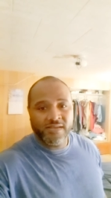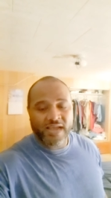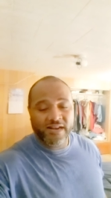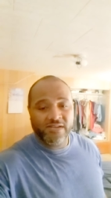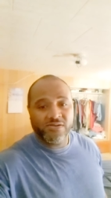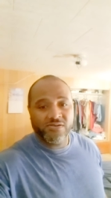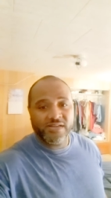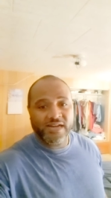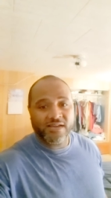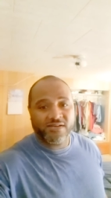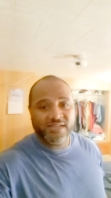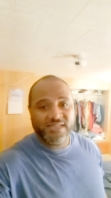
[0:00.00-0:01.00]
How do you know you're
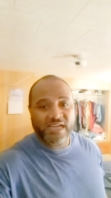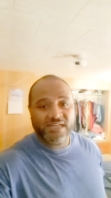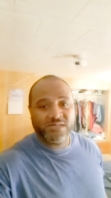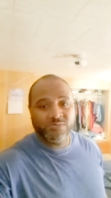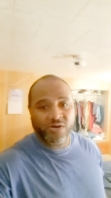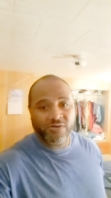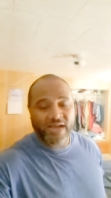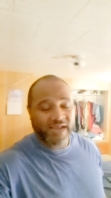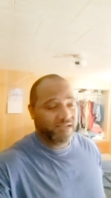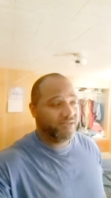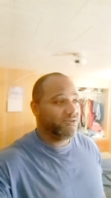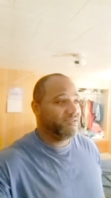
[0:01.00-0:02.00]
not going to die tomorrow? How
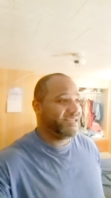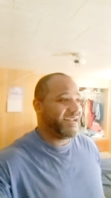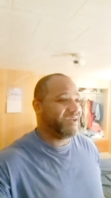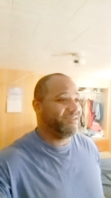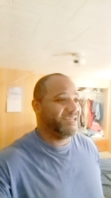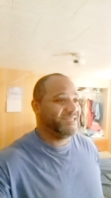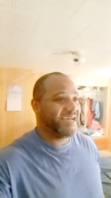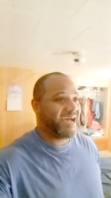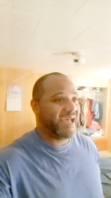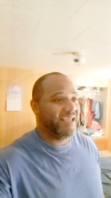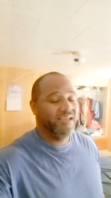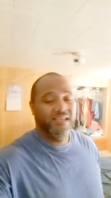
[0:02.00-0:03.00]
do you know you're not going to
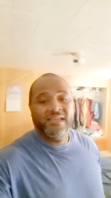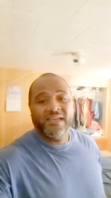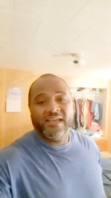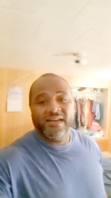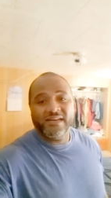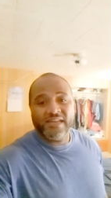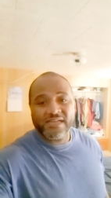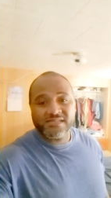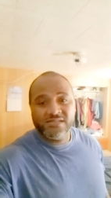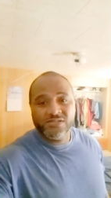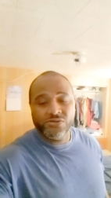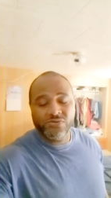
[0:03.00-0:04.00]
die in the
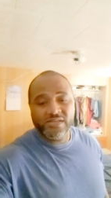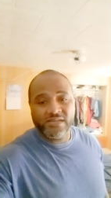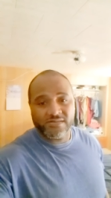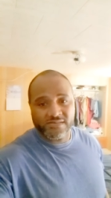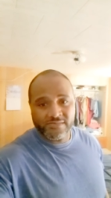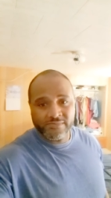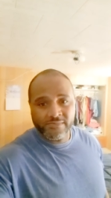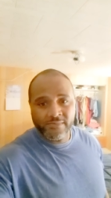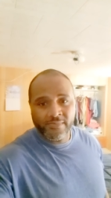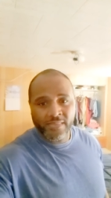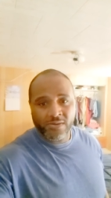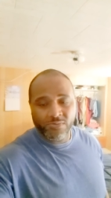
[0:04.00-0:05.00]
next two years?
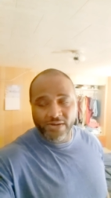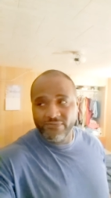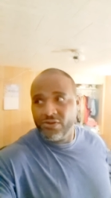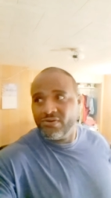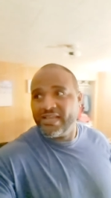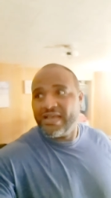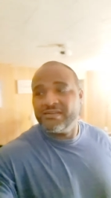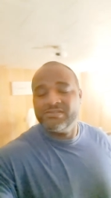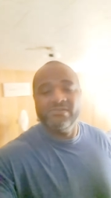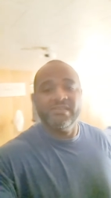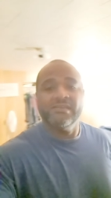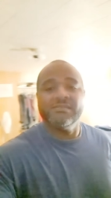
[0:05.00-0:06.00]
What if you only got
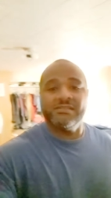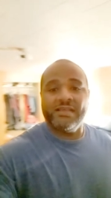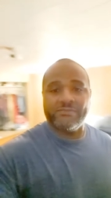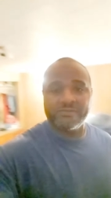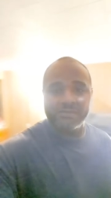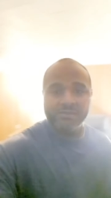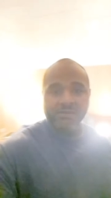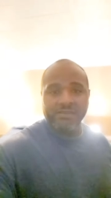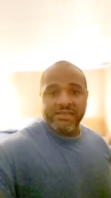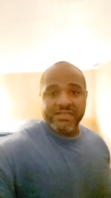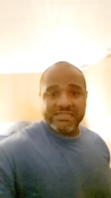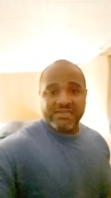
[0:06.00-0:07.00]
two years left?
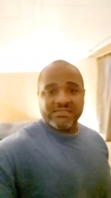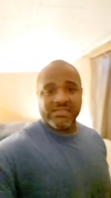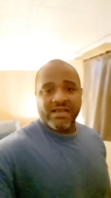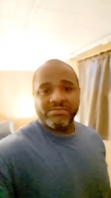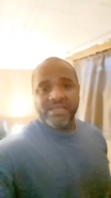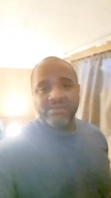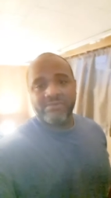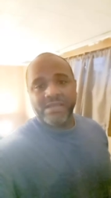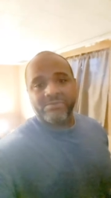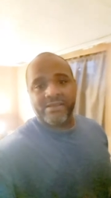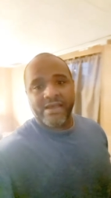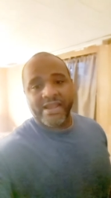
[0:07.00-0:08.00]
Isn't it time to get
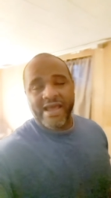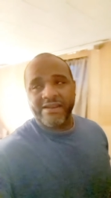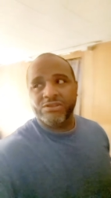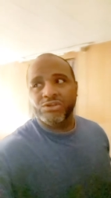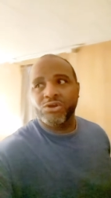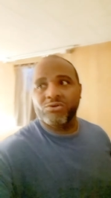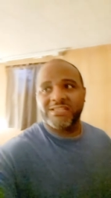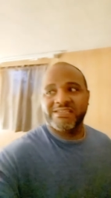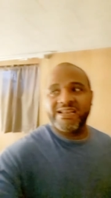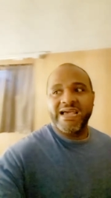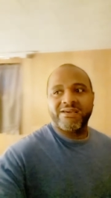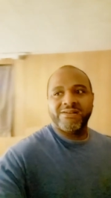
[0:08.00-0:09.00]
right with God? How do you know that
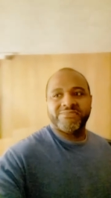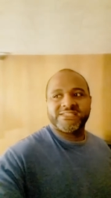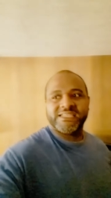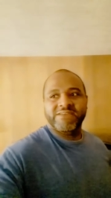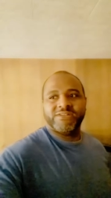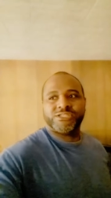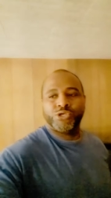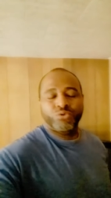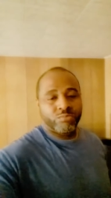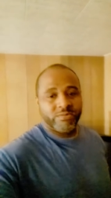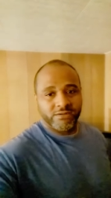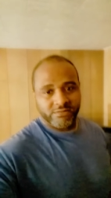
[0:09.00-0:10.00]
you're not going to receive a
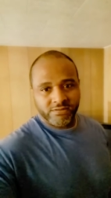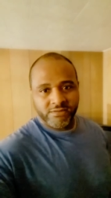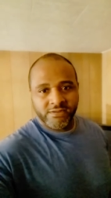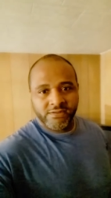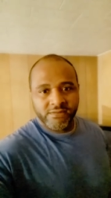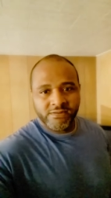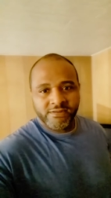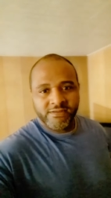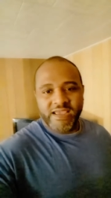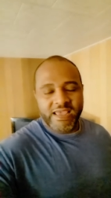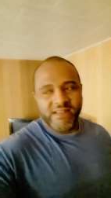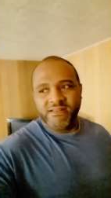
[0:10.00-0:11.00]
tumor
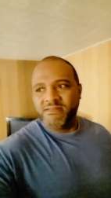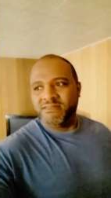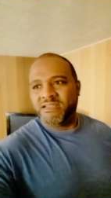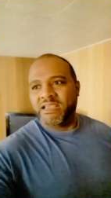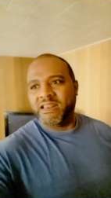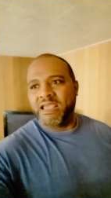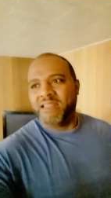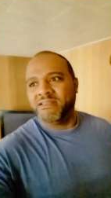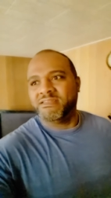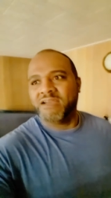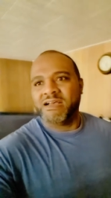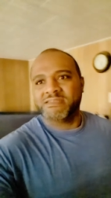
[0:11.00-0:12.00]
and and
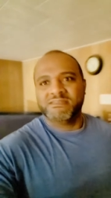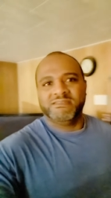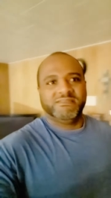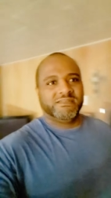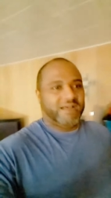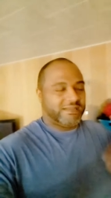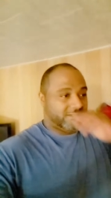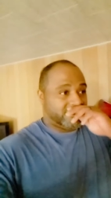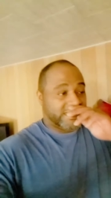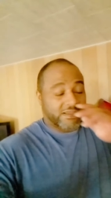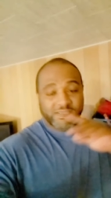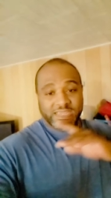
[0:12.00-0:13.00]
and God's God's gonna
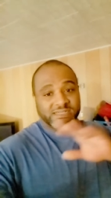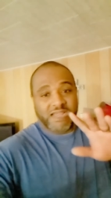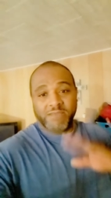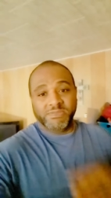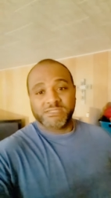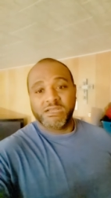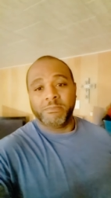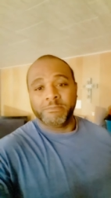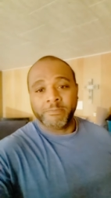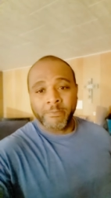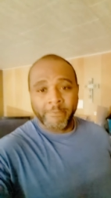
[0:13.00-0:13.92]
say, okay, time is up.